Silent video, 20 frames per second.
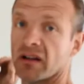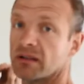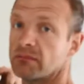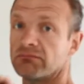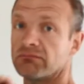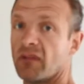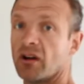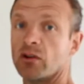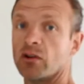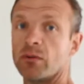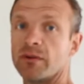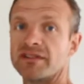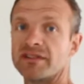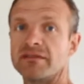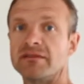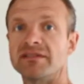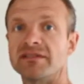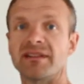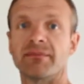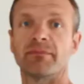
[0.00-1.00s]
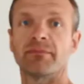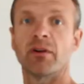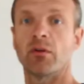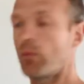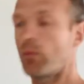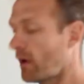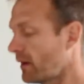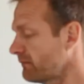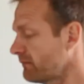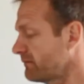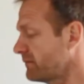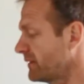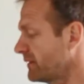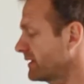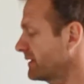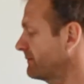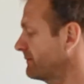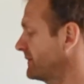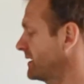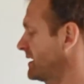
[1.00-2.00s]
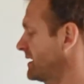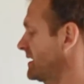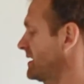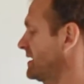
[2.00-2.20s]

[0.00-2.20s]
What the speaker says: I always use input 1, but